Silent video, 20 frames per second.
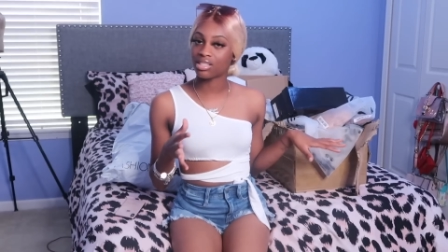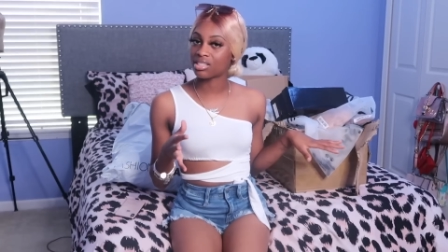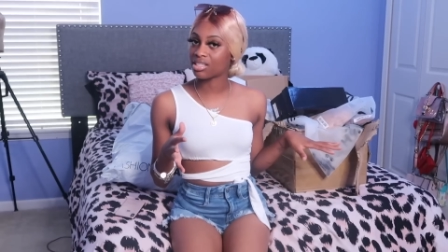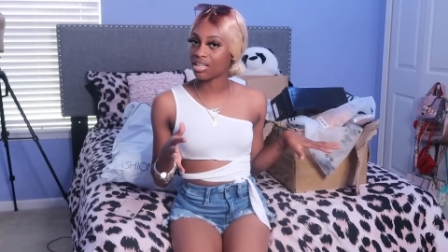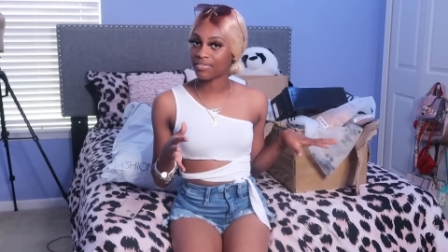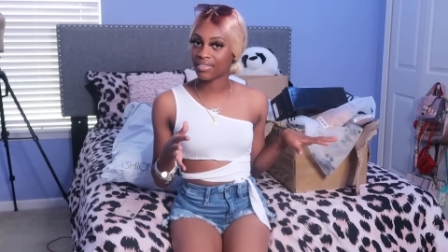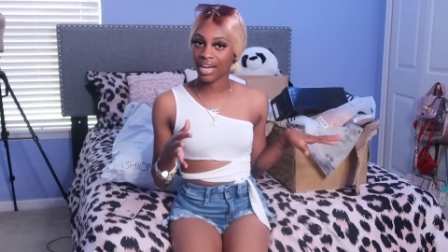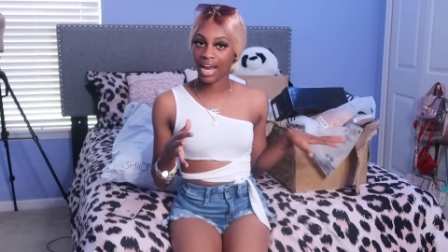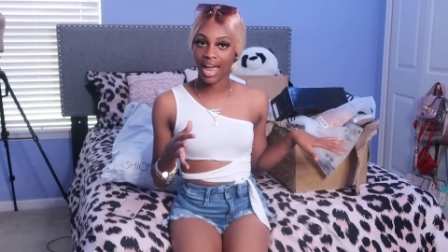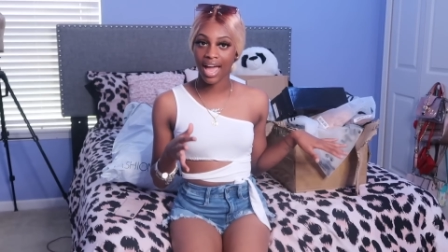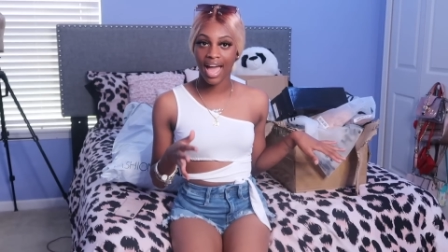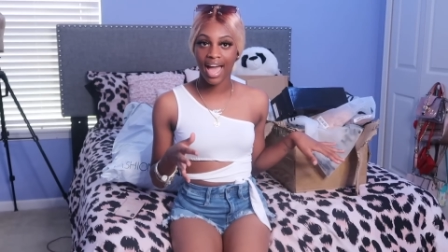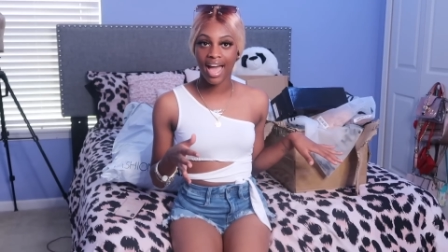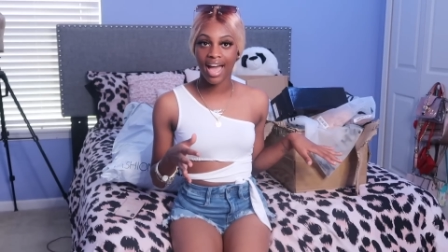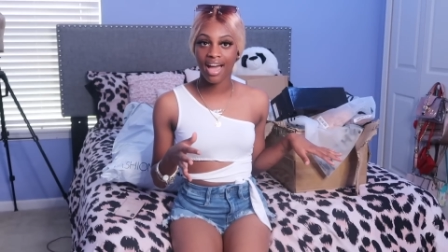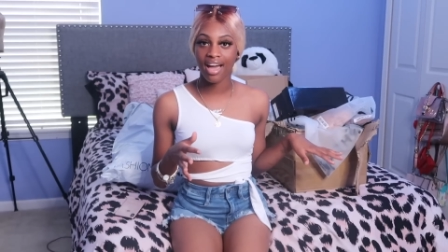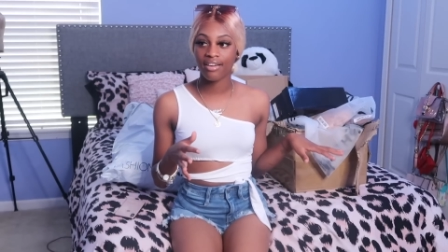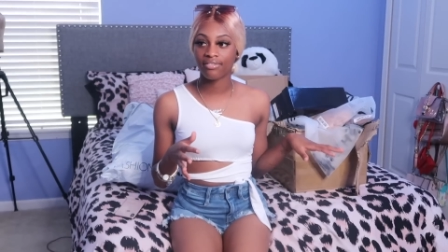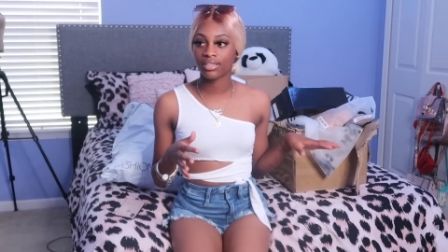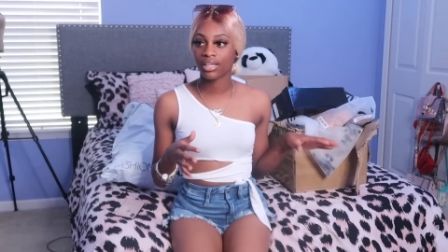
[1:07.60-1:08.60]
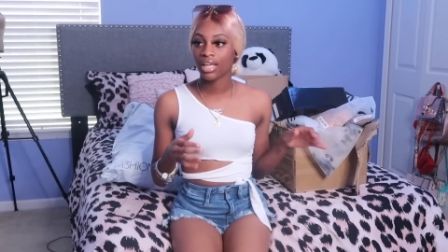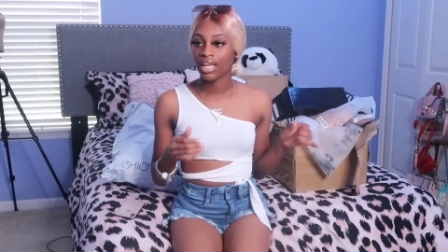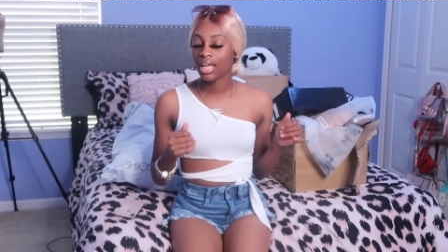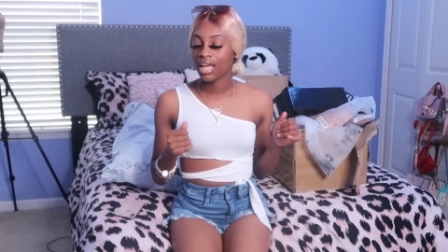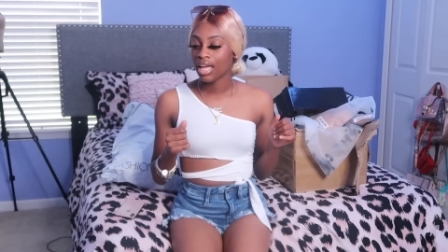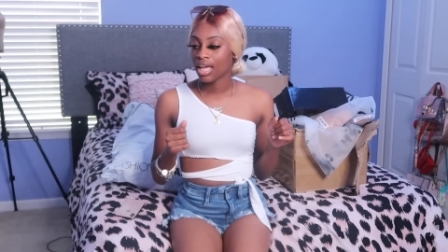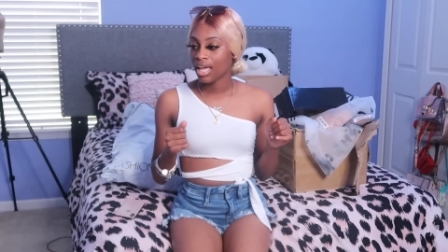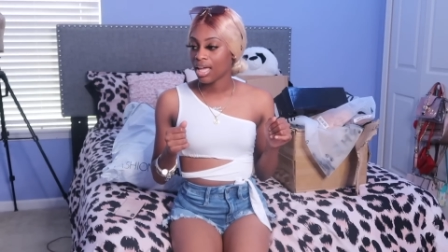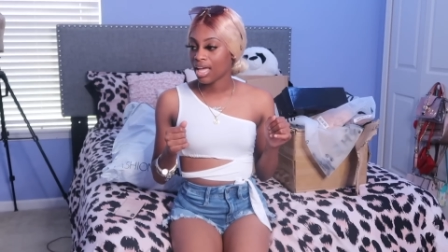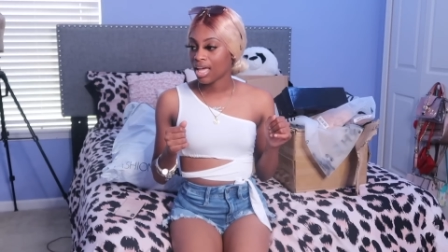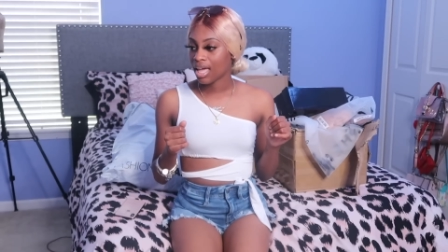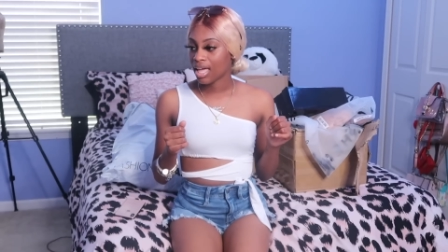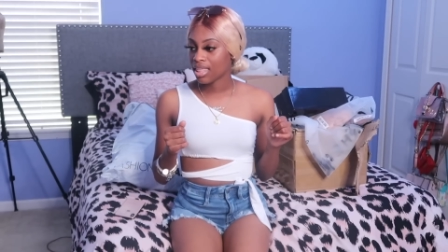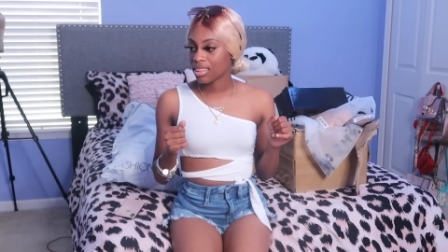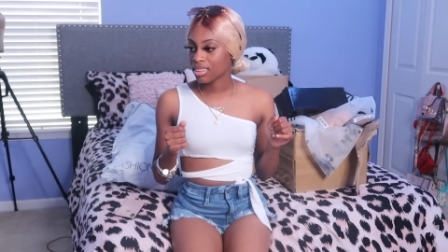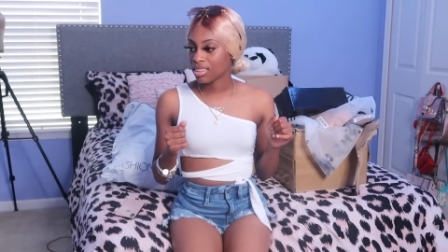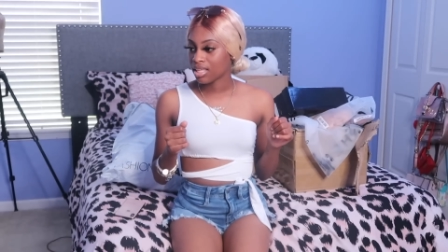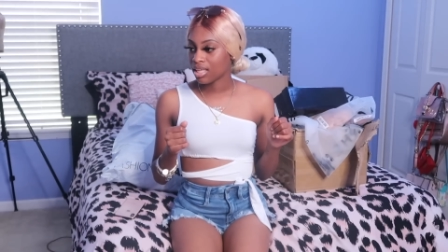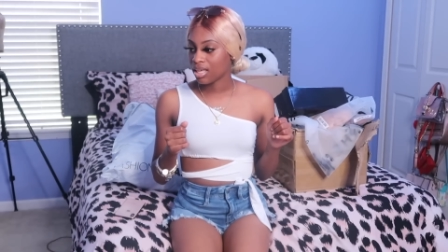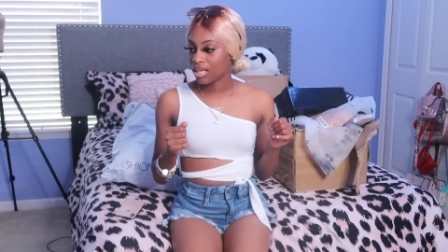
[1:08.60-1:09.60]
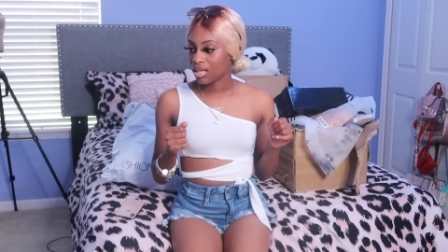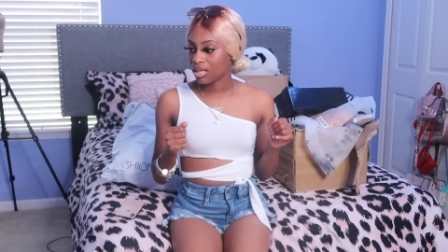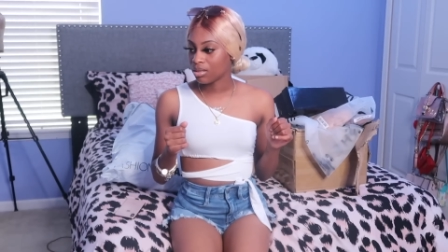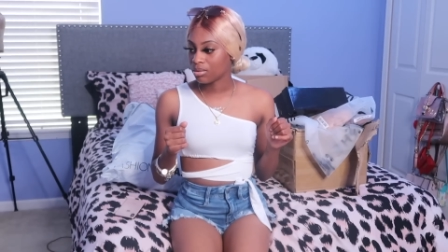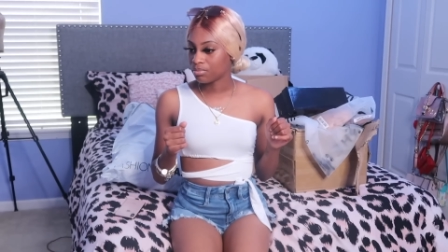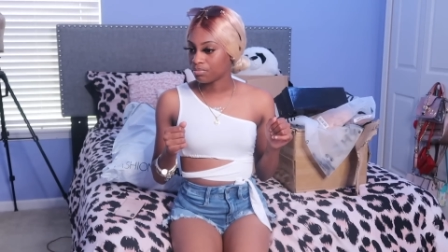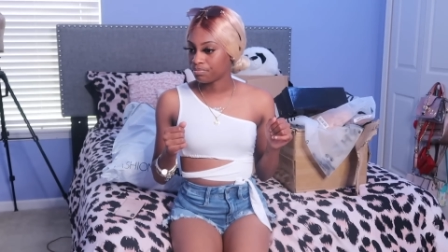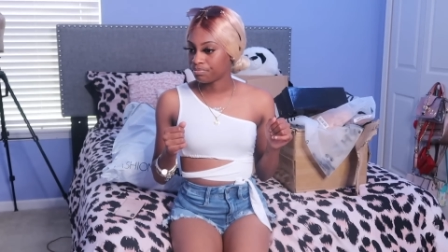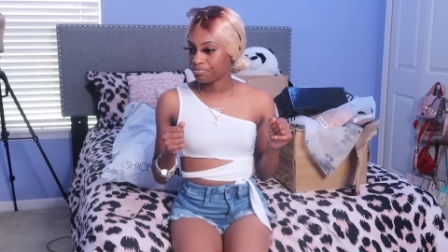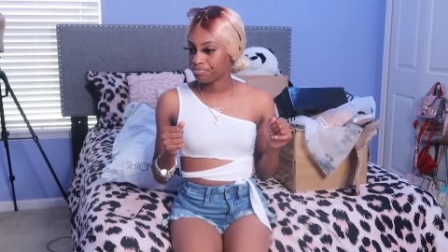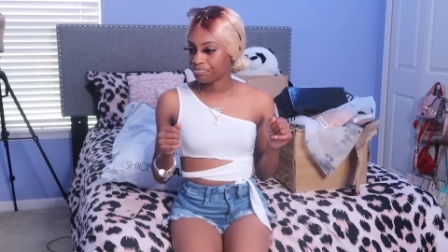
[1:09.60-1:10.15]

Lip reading: the stuff that I have, and then